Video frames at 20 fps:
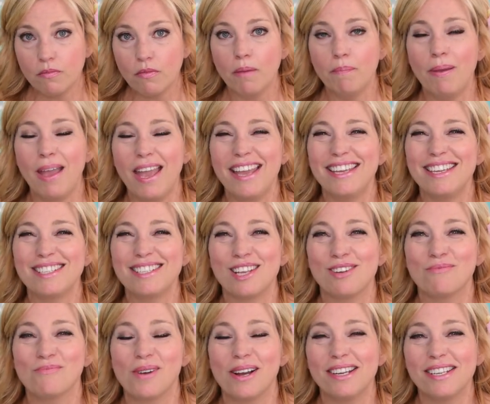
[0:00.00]
Peggy
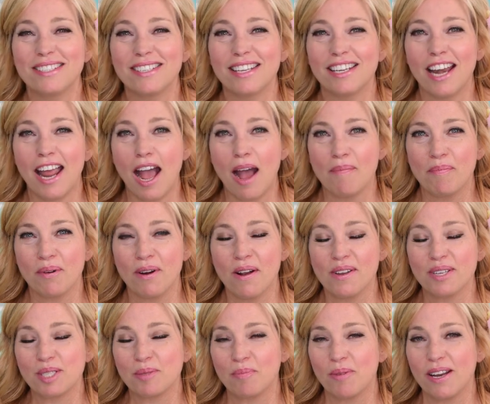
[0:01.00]
said, what is in an
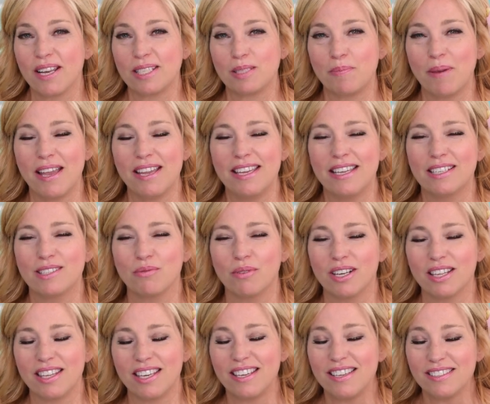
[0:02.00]
Aperol spritz? Peggy, it is one
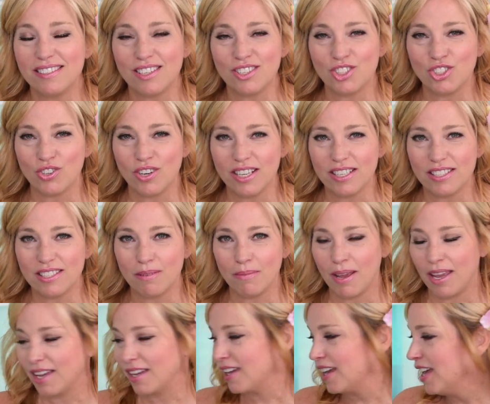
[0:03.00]
of the easiest drinks to
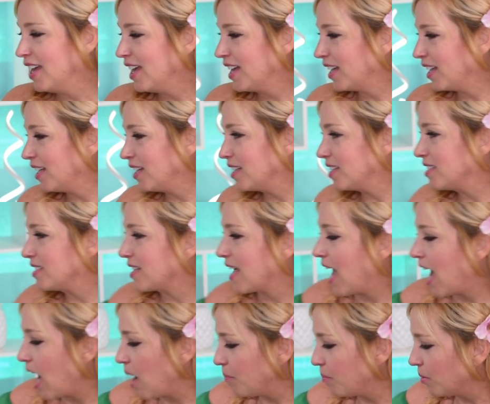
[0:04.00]
make. It is
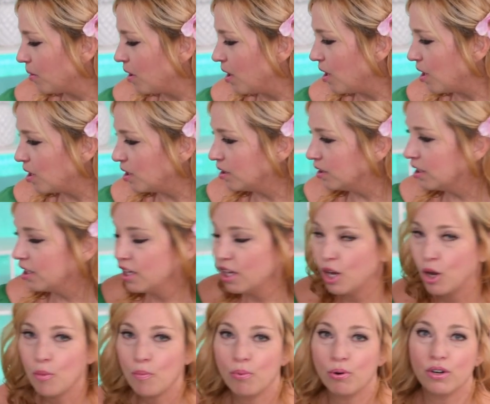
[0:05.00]
Aperol,
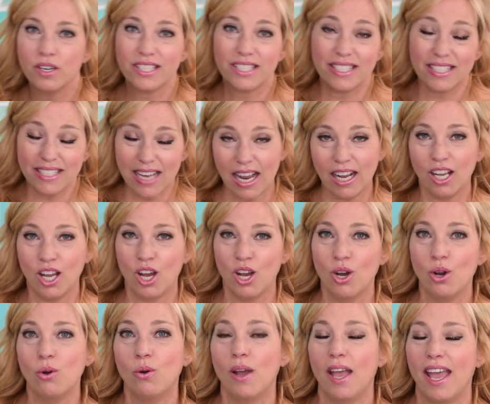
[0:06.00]

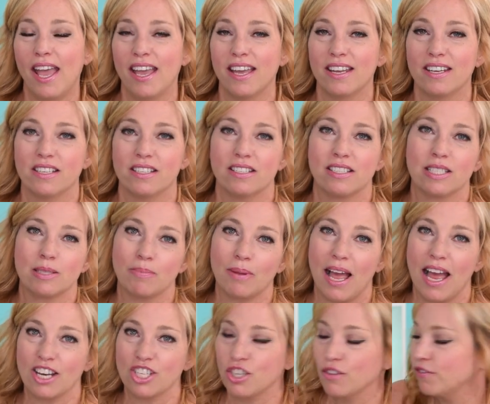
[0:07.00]
Prosecco, and a
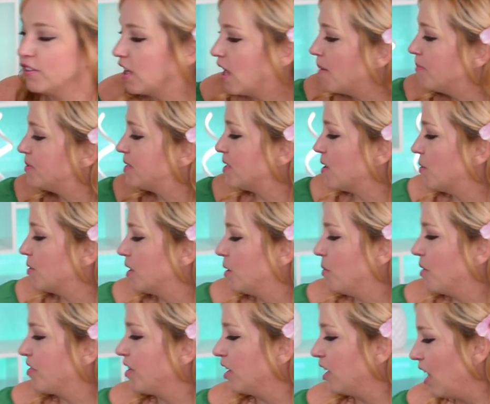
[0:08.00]
splash of club soda
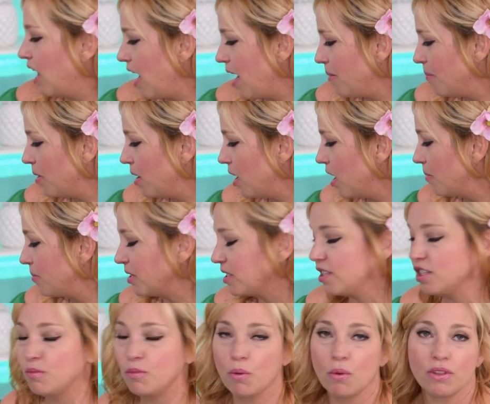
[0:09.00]
with
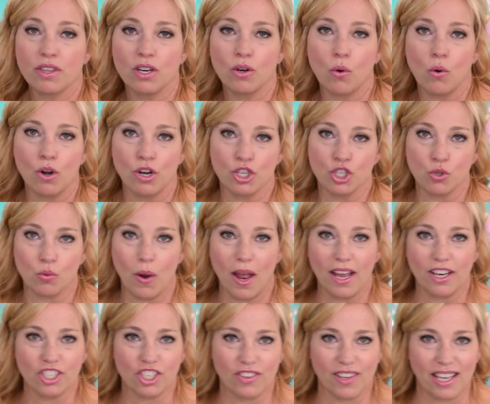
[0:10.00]
an orange
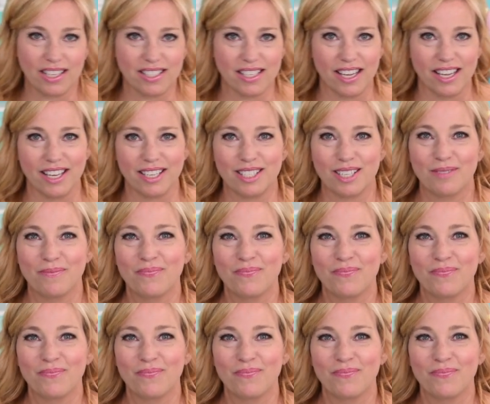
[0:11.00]
wedge. And that's it.